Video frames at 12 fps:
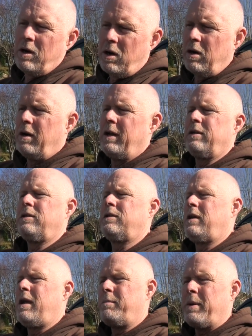
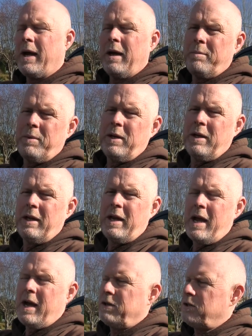harness and back up into the
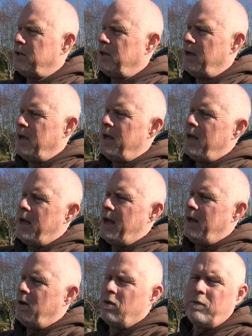dash
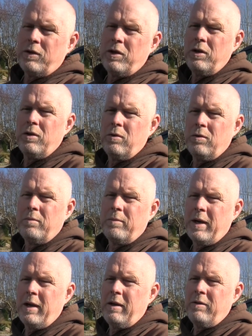and over to
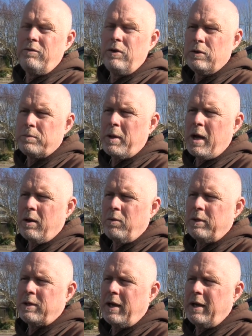my fuse block,
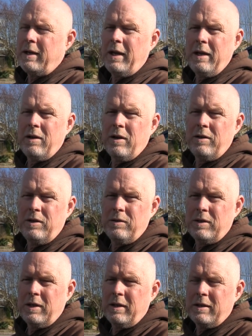which I intend on
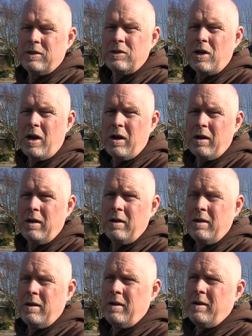using the stock
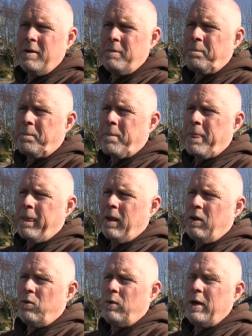
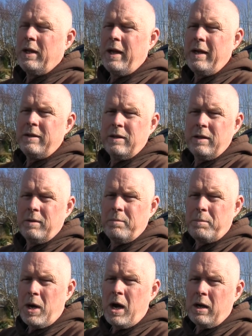relays in the
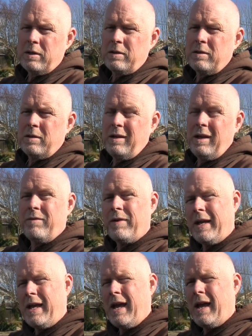box if
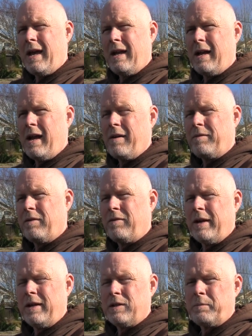I can. I have to
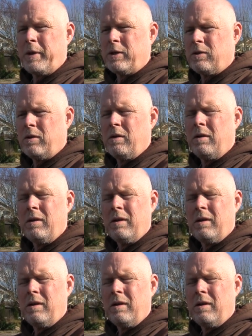find a special